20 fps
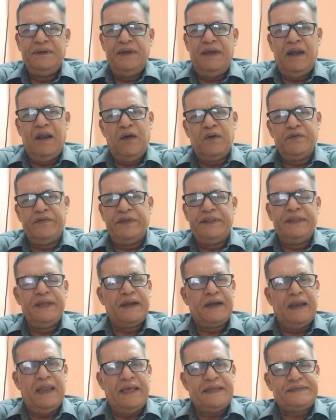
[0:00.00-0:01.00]
along with
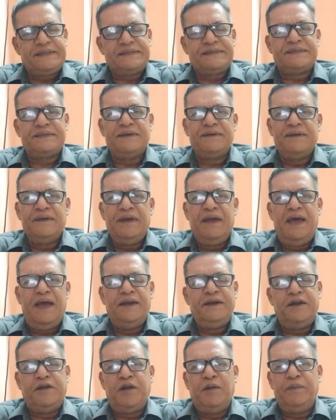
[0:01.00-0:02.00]
the class.
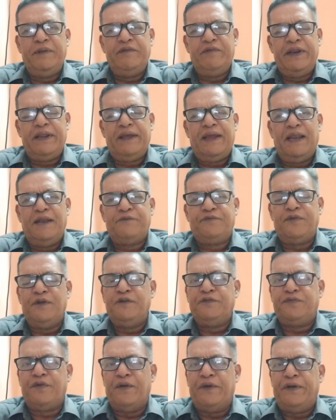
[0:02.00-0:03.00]
And it will be very
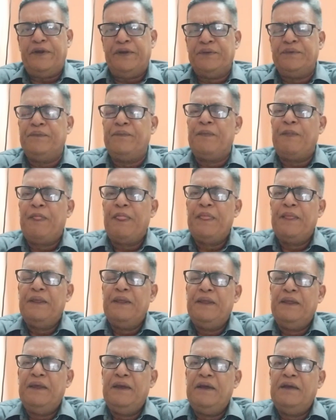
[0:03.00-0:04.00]
helpful for you.
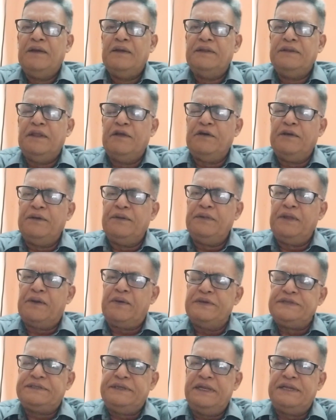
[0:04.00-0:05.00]
The
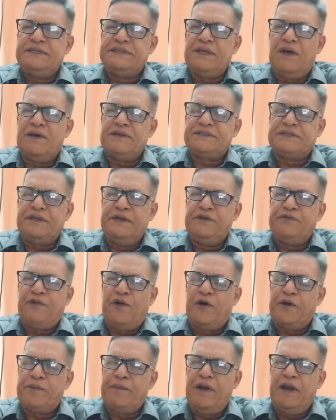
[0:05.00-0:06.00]
questions asked
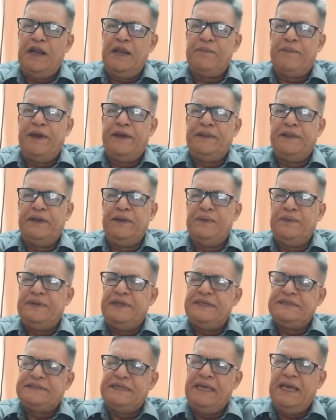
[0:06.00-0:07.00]
formerly by the
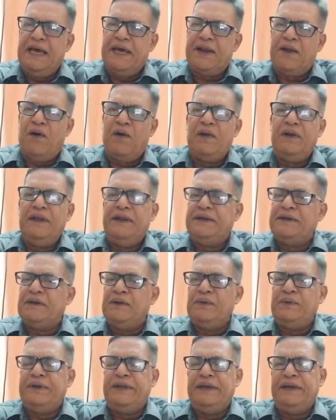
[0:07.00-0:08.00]
UGC are all
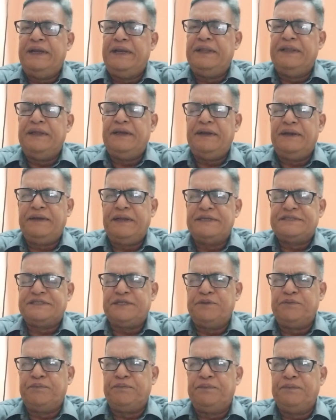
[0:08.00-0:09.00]
included in the
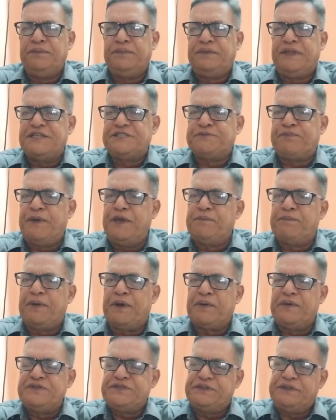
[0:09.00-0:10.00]
test
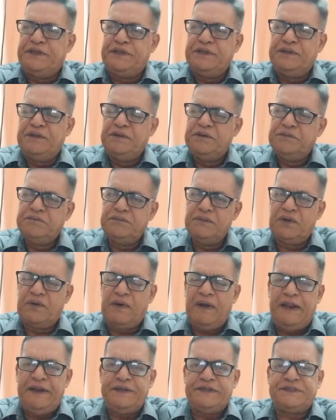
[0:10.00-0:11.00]
paper question
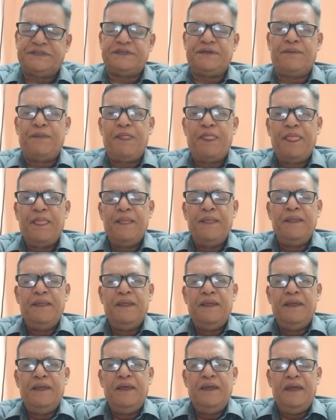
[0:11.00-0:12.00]
booklet.
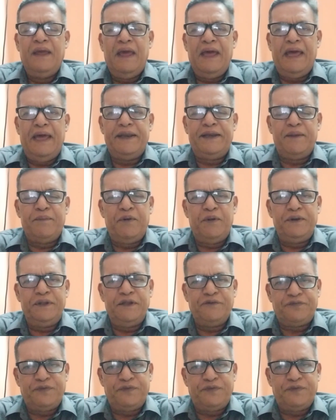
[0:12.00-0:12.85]
And about the